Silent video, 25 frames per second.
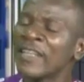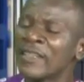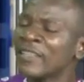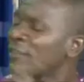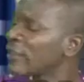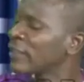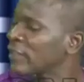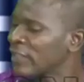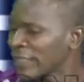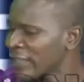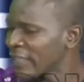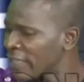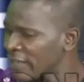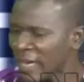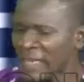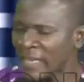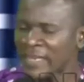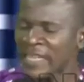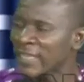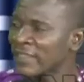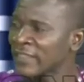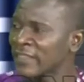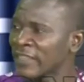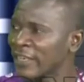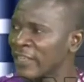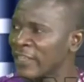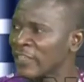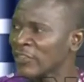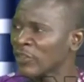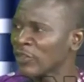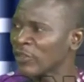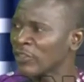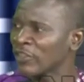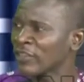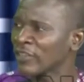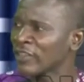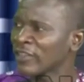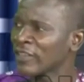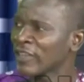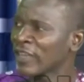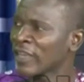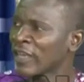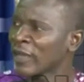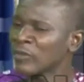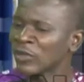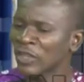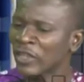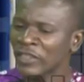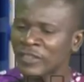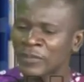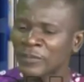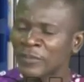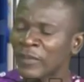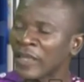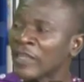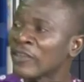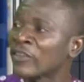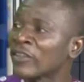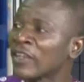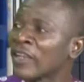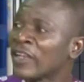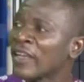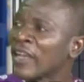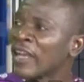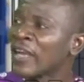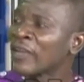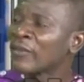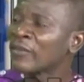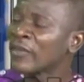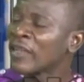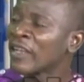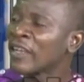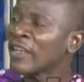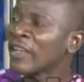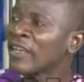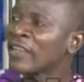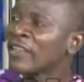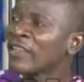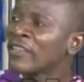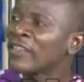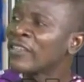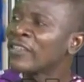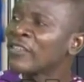Generally as a nation. Okay. I'm no, not let's focus on dose State now.